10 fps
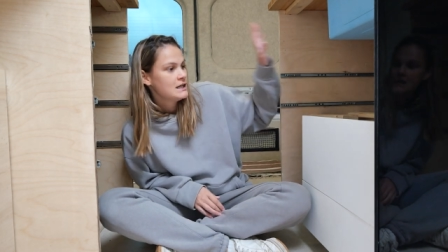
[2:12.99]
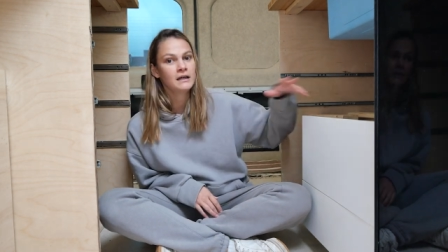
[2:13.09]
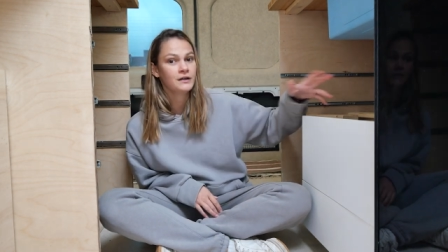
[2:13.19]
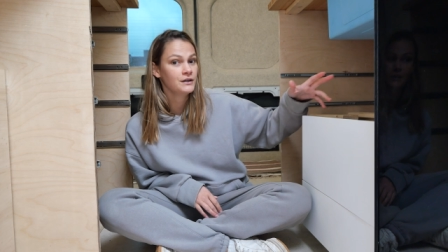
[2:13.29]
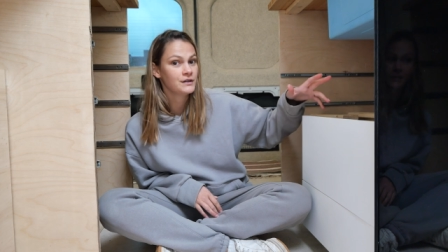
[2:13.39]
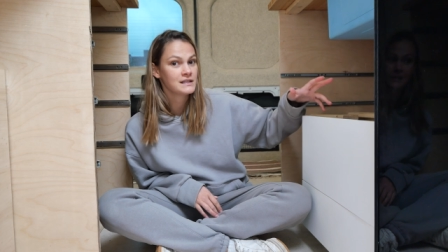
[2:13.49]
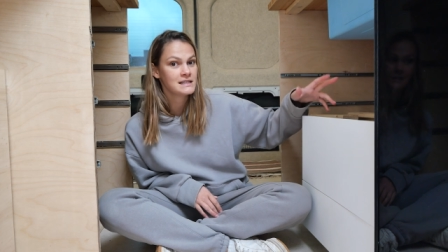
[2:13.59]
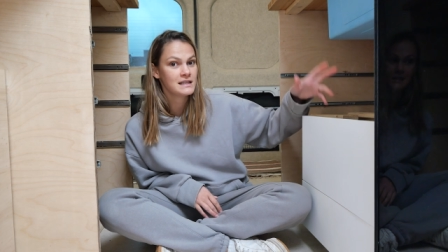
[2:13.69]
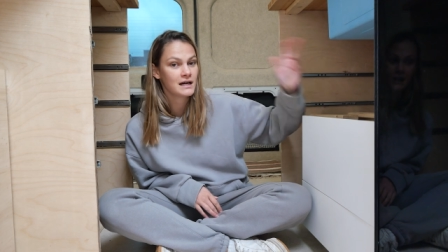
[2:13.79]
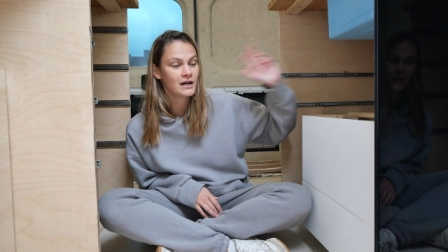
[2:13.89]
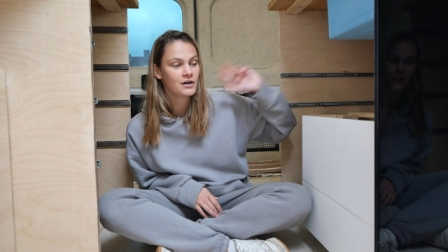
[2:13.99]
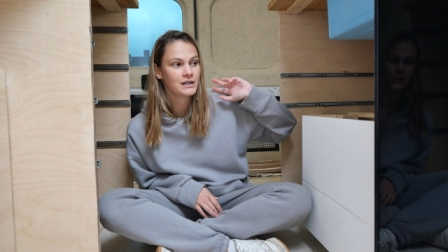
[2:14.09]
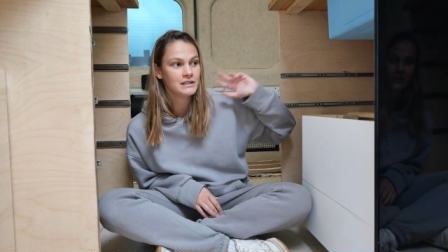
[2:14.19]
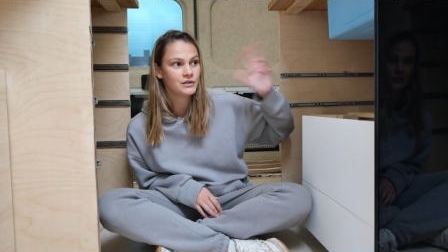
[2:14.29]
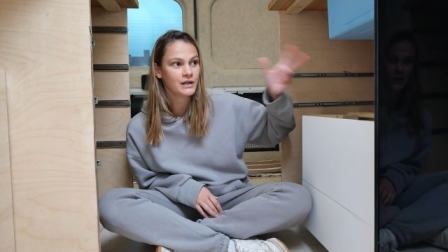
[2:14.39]
Here you can see that I
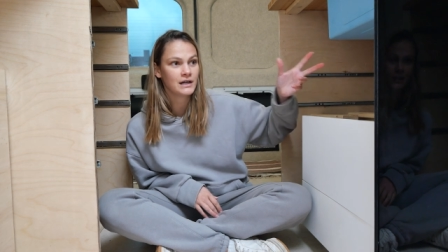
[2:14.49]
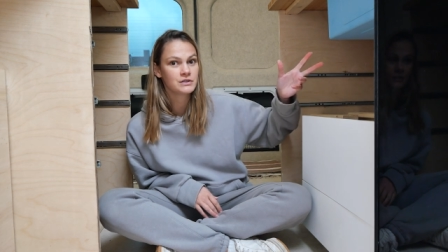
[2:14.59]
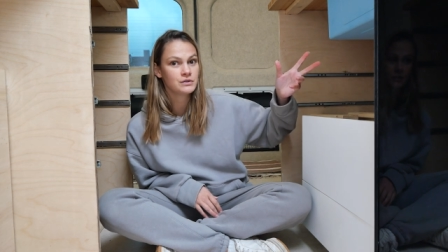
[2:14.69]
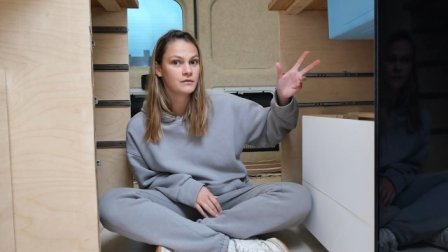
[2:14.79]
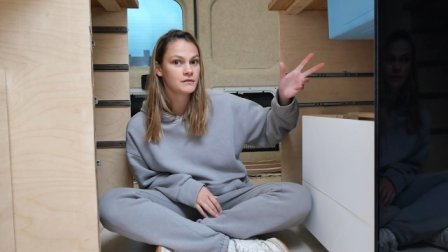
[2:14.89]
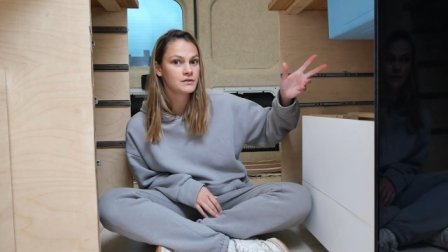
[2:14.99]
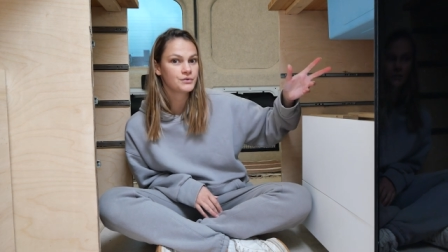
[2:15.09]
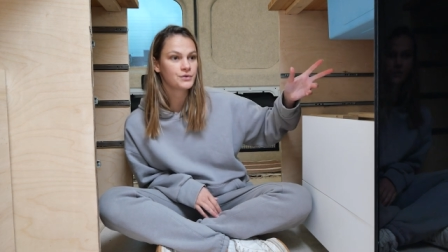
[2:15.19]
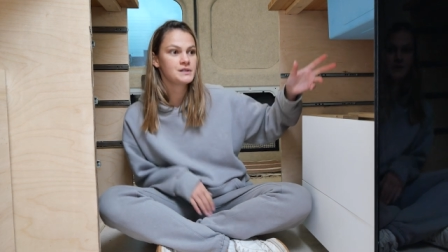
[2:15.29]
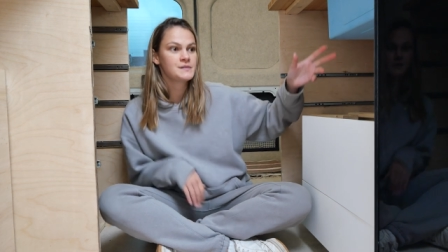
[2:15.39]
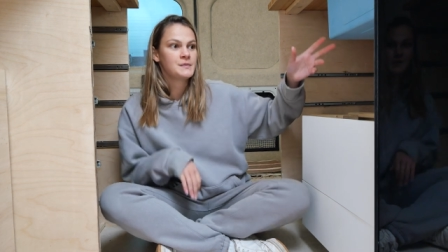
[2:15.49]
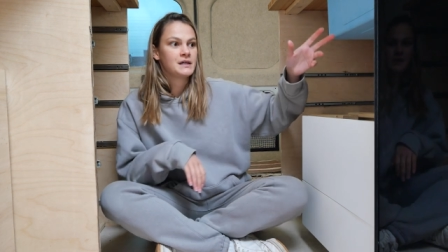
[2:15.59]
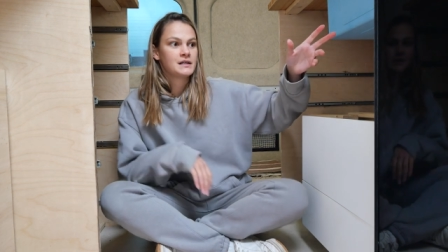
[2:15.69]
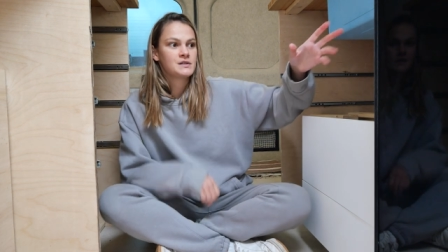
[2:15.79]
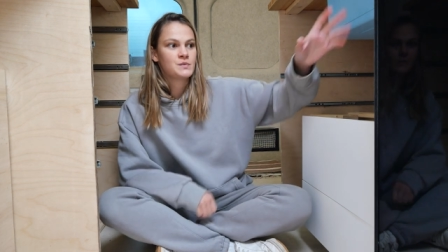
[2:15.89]
already took out two of the drawers
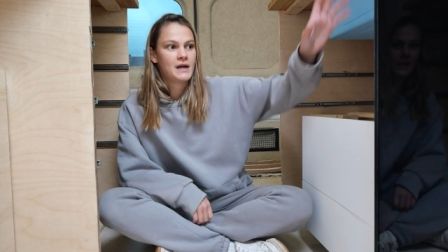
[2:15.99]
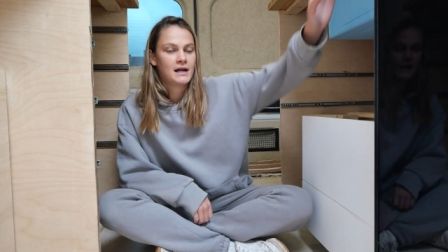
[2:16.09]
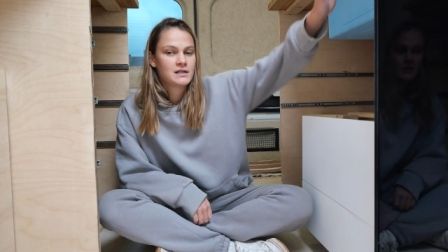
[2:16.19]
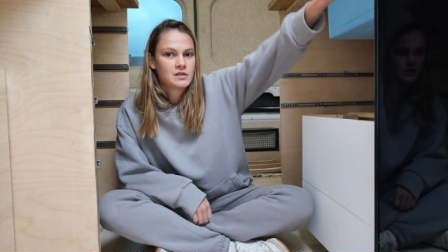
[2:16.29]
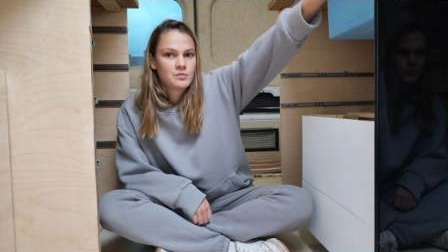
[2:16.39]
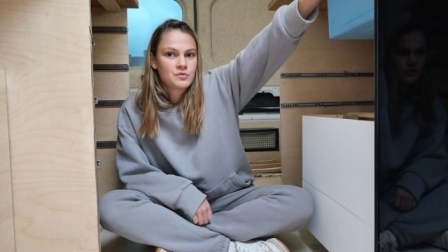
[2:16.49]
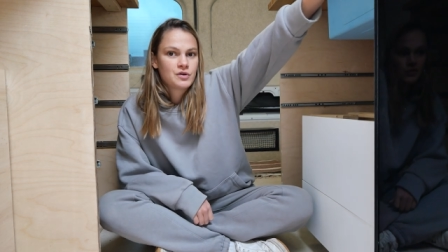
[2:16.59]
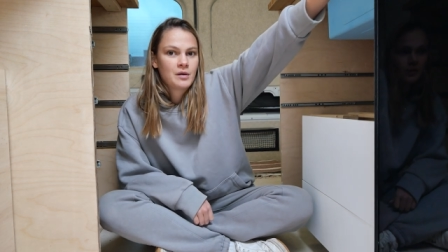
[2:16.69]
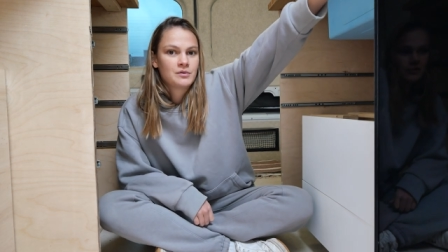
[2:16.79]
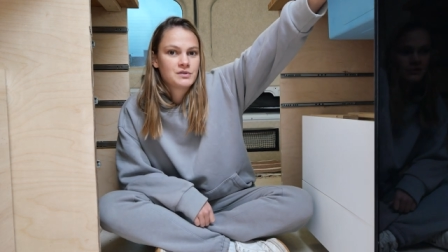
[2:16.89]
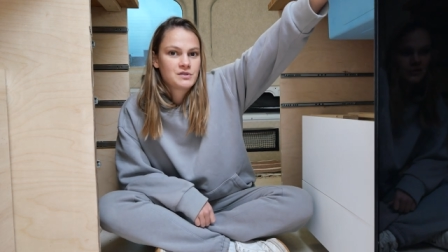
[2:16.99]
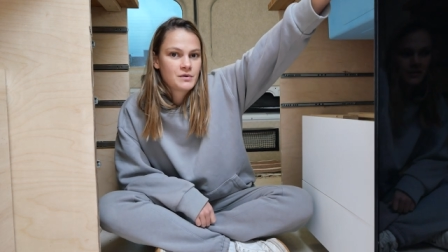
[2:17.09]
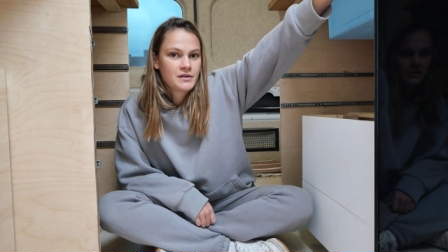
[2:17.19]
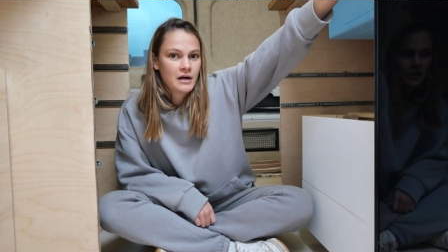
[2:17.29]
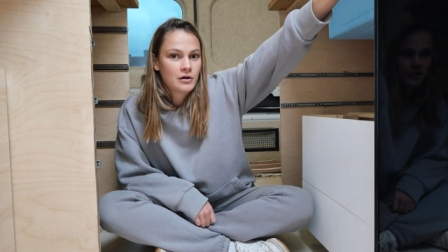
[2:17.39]
because we had some troubles
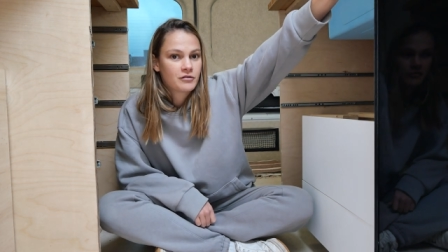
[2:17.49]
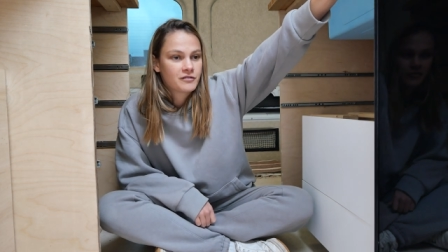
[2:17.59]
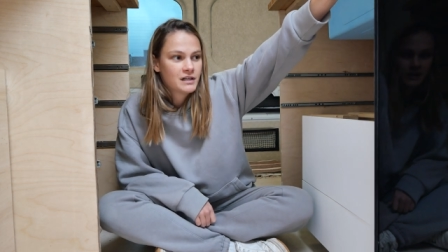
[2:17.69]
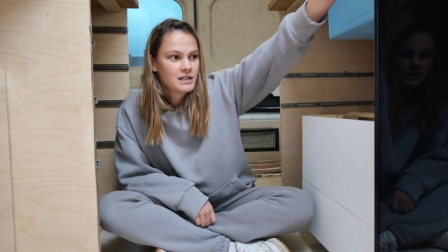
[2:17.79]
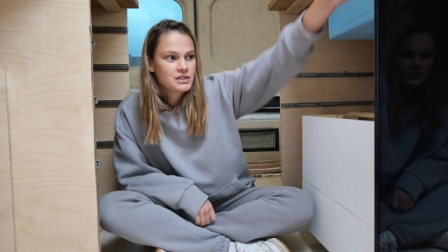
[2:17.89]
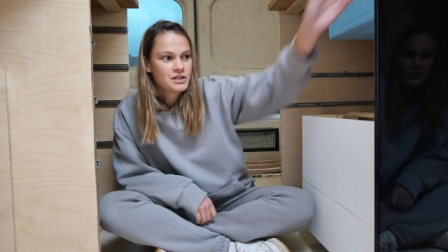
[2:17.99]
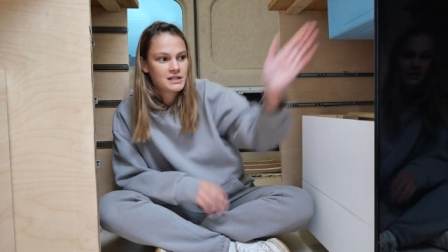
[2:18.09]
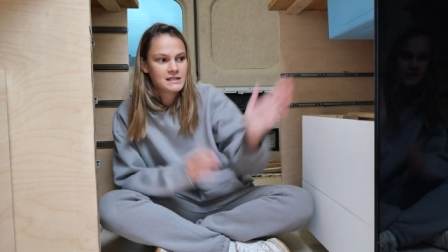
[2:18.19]
with our fridge